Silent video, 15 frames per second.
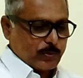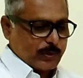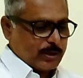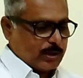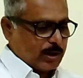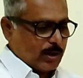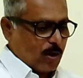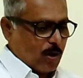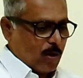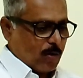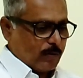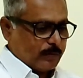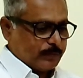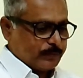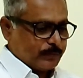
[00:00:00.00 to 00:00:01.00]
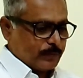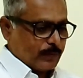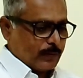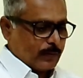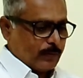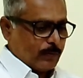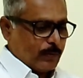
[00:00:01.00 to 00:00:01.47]
with the law,
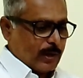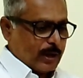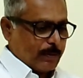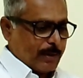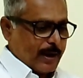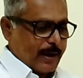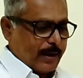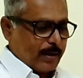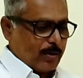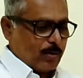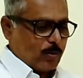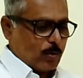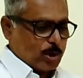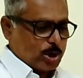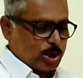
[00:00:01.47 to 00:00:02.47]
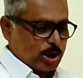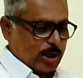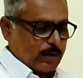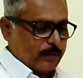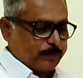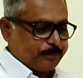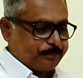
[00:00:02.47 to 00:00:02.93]
whereby a
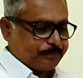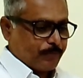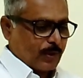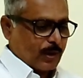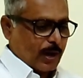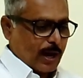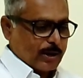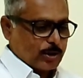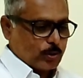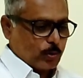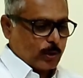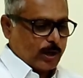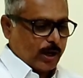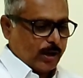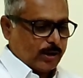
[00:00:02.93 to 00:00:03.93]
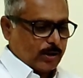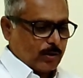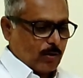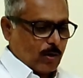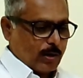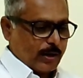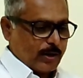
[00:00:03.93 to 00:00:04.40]
question as to guilt
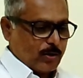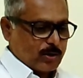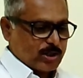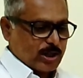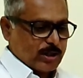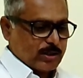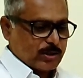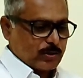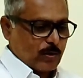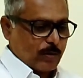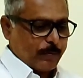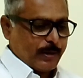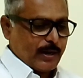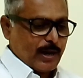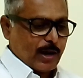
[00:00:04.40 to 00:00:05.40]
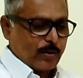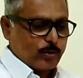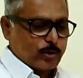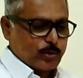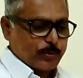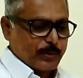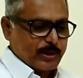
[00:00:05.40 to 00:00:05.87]
or innocence of any
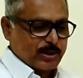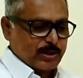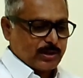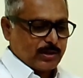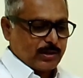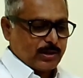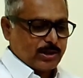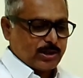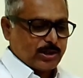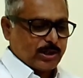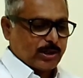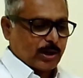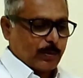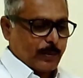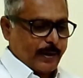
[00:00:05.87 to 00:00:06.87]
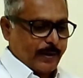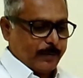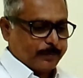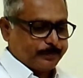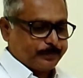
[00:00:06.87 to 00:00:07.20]
accused person is determined.